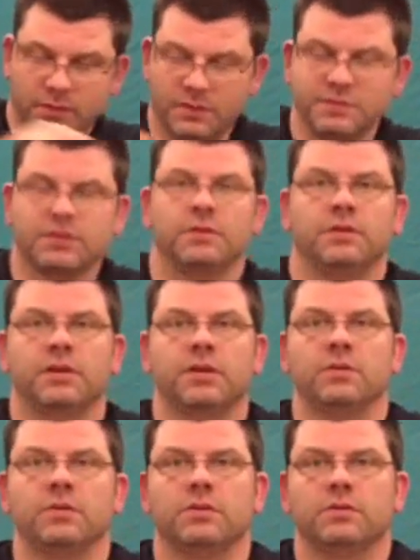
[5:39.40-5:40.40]
Comes with a really
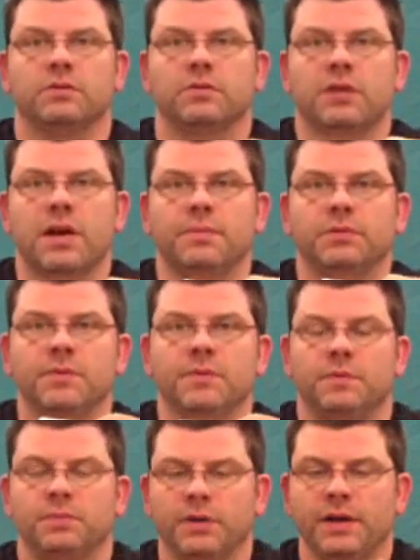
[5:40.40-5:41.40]
cool top
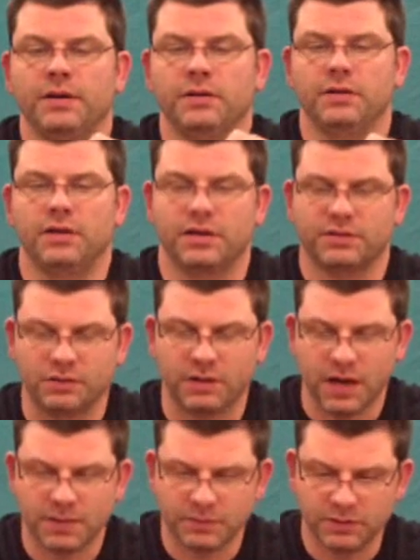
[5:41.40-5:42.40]
aluminum plate. You can take a
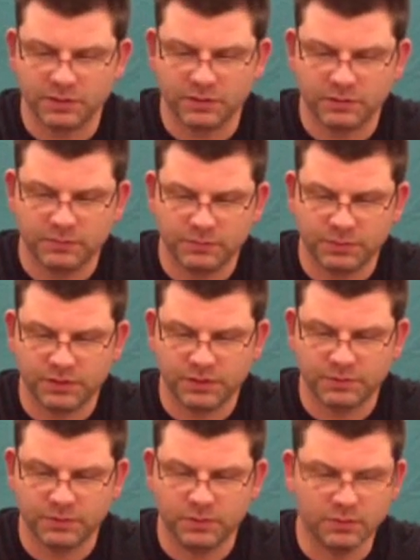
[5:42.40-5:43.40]
scriber and put
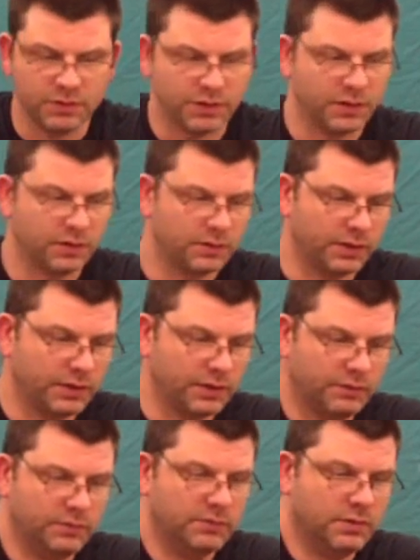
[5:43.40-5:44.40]
something cool in there, like
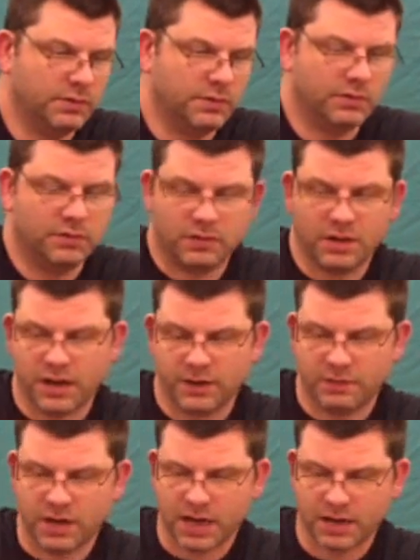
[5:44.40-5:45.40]

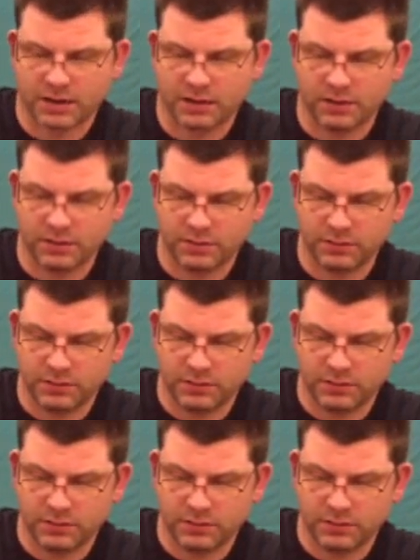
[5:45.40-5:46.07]
iRock, or